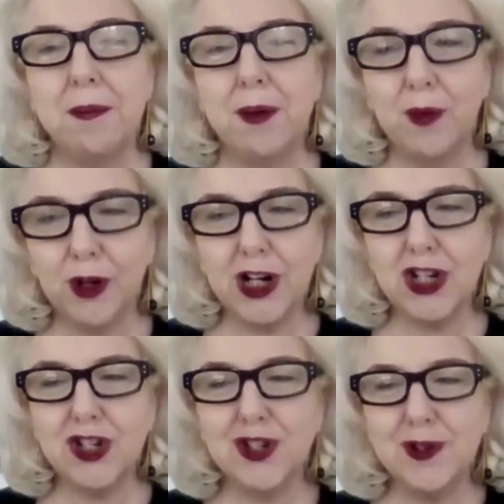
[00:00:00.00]
But we're going
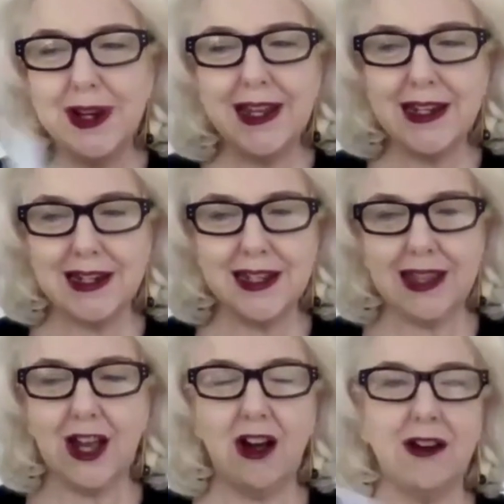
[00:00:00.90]
to tune in to
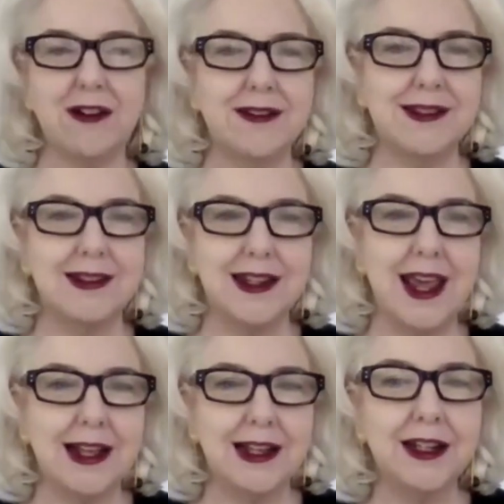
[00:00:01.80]
the cards
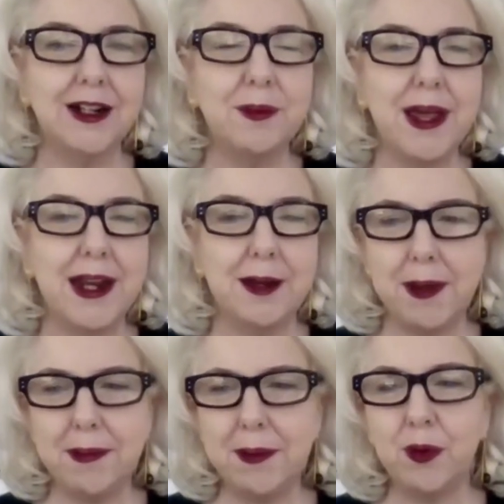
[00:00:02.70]
today a little bit and
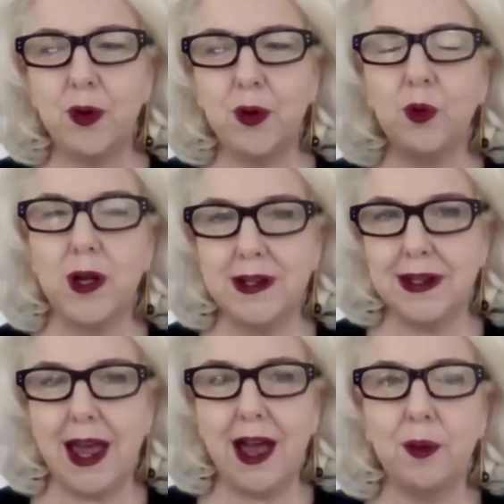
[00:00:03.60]
maybe pull one
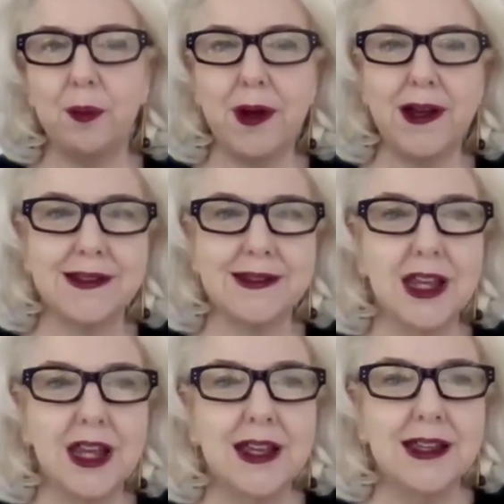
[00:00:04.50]
to help us
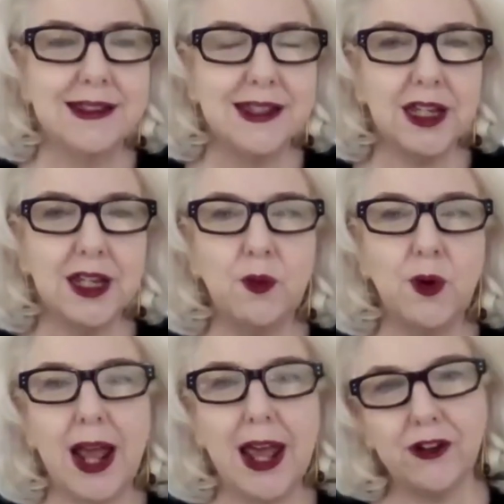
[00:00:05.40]
see
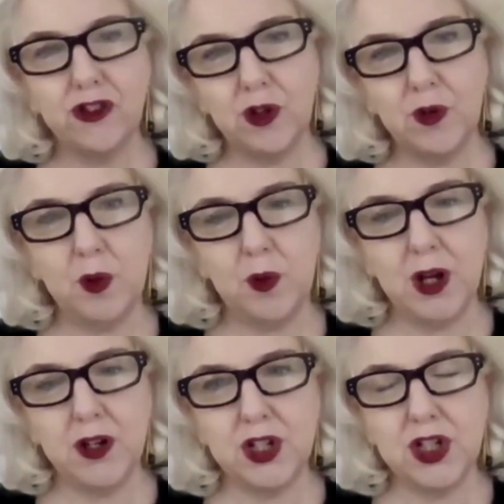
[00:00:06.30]
what energy we
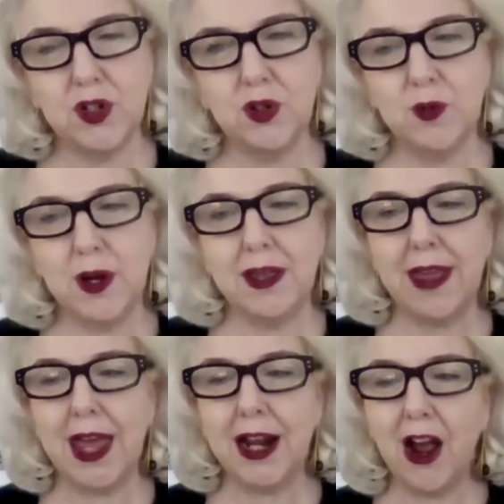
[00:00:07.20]
want to attune with.
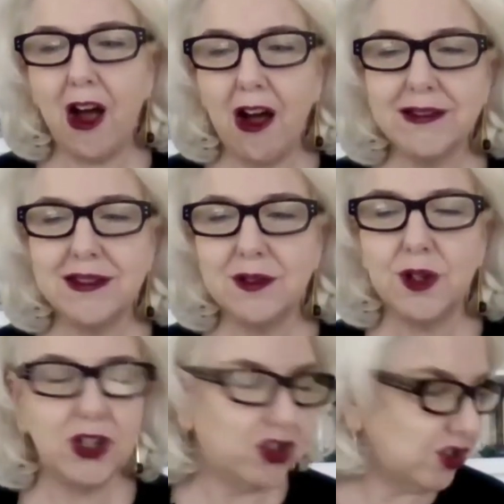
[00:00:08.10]
And I also
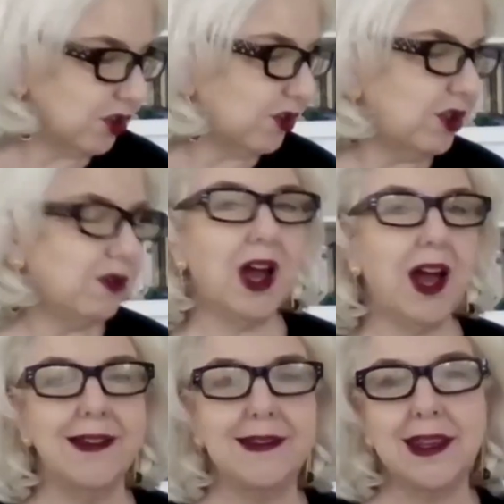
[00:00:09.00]
want to show you
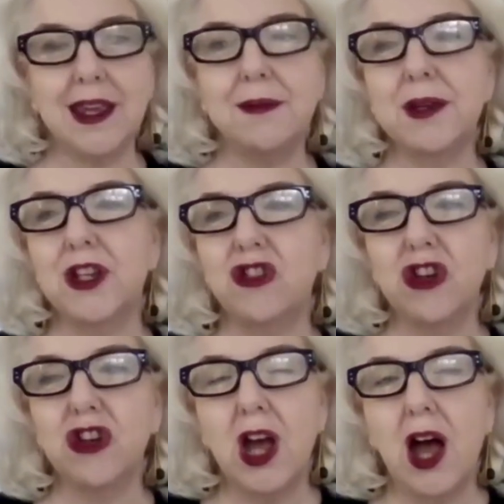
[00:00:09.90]
guys the
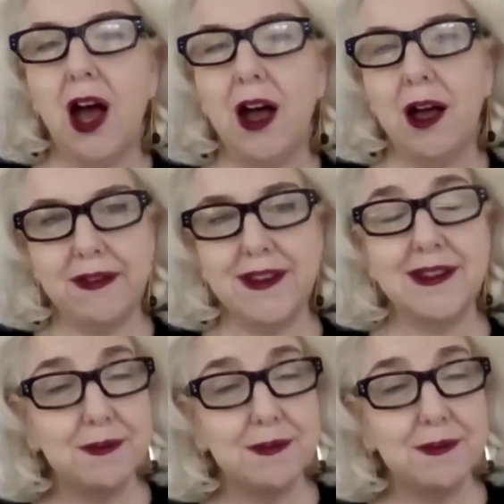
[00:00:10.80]
image. Uh, this